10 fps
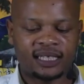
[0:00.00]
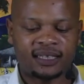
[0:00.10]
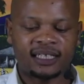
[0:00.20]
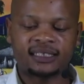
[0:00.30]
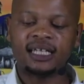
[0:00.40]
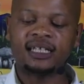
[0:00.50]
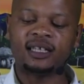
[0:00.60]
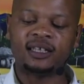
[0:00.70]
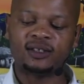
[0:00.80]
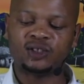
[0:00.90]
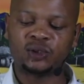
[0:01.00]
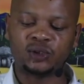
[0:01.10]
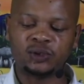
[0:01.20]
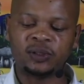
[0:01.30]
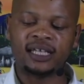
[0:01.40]
And then we said that
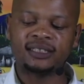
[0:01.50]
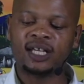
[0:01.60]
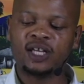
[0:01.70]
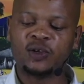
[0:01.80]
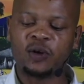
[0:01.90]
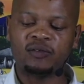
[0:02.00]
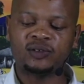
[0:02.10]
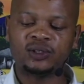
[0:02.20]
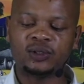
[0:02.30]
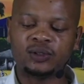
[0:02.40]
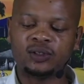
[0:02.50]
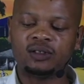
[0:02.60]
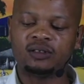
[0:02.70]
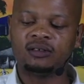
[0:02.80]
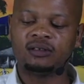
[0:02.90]
to do that, you have
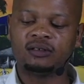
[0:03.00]
to